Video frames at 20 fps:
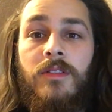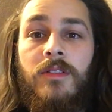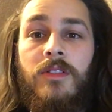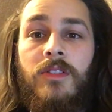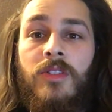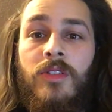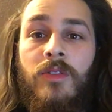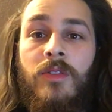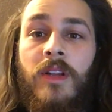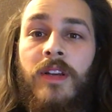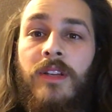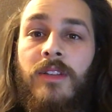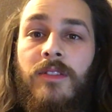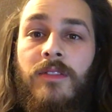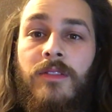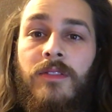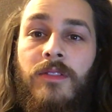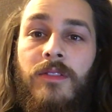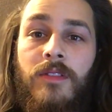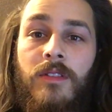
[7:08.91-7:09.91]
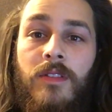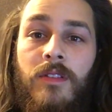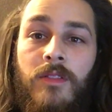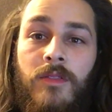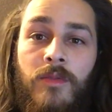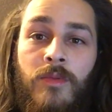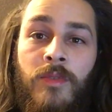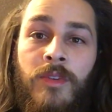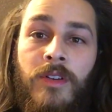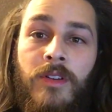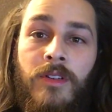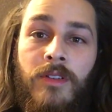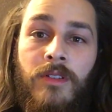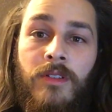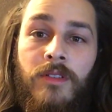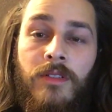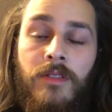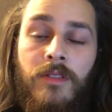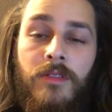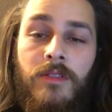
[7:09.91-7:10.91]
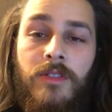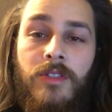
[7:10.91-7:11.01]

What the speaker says: So like when you're